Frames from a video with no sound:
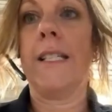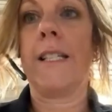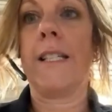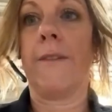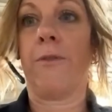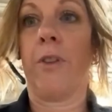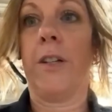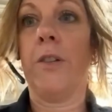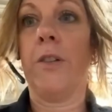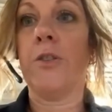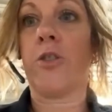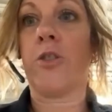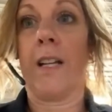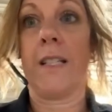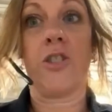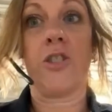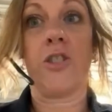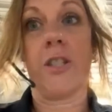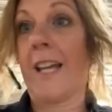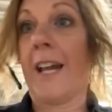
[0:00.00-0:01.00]
they need
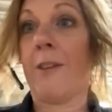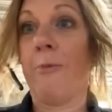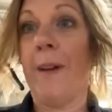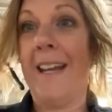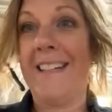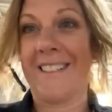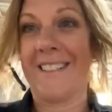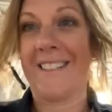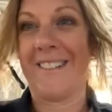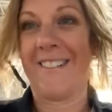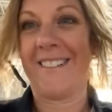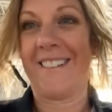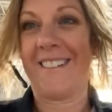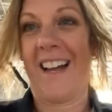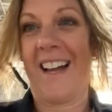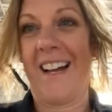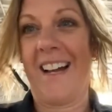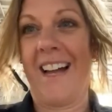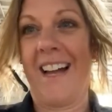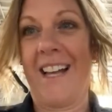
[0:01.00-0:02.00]
different nutrients, just
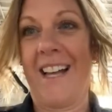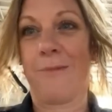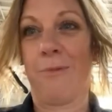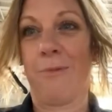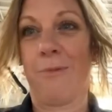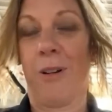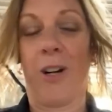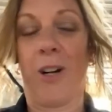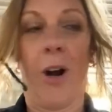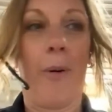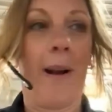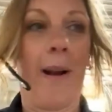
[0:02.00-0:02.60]
like we do.